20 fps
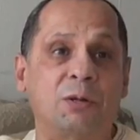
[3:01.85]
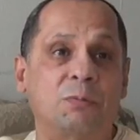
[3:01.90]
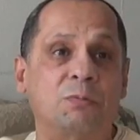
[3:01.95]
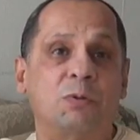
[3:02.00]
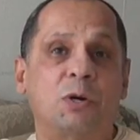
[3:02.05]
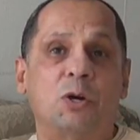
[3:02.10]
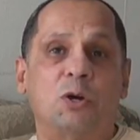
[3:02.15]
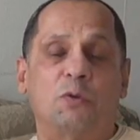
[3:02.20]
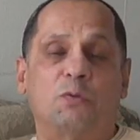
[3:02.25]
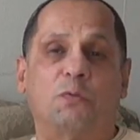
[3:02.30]

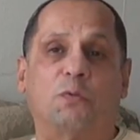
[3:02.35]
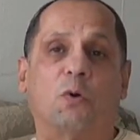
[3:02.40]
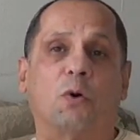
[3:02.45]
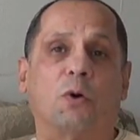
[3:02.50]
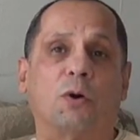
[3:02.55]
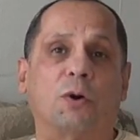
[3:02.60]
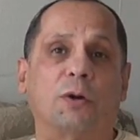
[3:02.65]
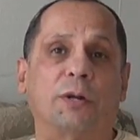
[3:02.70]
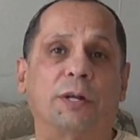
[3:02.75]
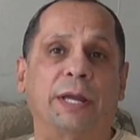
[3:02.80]
in
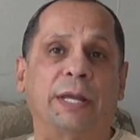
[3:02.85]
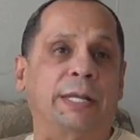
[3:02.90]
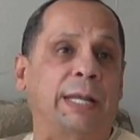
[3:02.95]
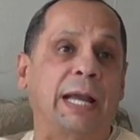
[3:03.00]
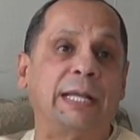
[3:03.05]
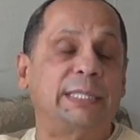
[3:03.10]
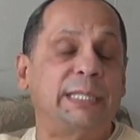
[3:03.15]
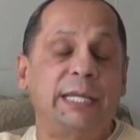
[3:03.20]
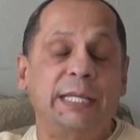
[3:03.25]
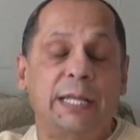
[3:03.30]

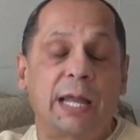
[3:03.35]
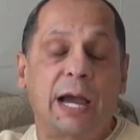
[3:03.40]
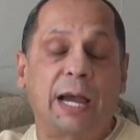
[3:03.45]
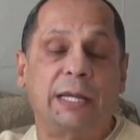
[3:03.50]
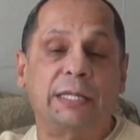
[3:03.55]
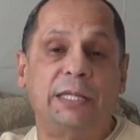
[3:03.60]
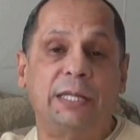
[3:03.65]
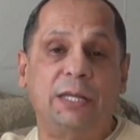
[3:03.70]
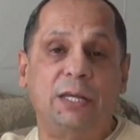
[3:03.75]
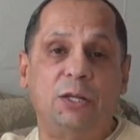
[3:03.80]

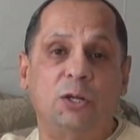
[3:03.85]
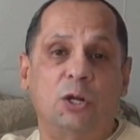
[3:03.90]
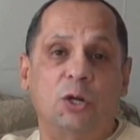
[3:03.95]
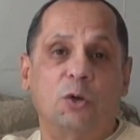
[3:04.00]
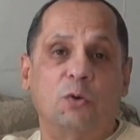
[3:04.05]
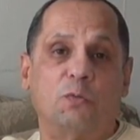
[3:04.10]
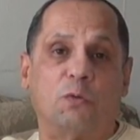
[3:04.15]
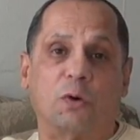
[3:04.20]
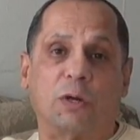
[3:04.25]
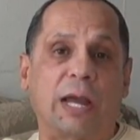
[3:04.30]
1990
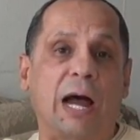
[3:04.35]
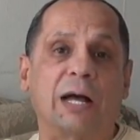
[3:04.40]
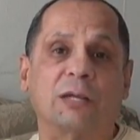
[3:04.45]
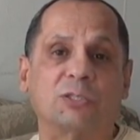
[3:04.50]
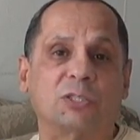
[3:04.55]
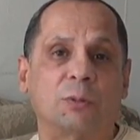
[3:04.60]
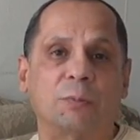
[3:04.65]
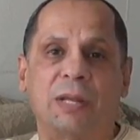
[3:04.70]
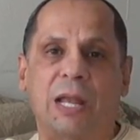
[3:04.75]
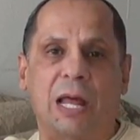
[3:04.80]
for
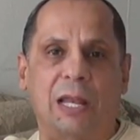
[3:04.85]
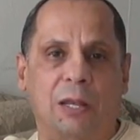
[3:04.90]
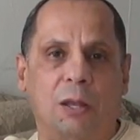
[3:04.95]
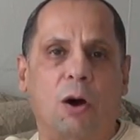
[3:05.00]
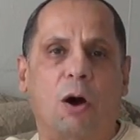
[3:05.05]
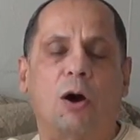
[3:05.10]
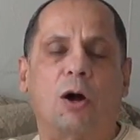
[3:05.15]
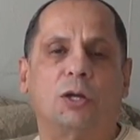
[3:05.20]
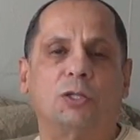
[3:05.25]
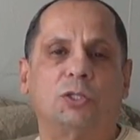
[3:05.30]
councilman at
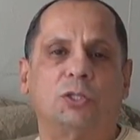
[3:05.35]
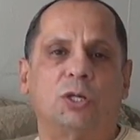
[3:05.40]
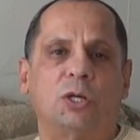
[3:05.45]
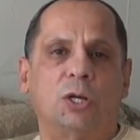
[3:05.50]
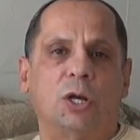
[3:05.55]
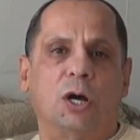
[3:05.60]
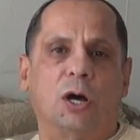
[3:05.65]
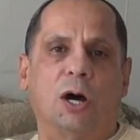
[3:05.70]
large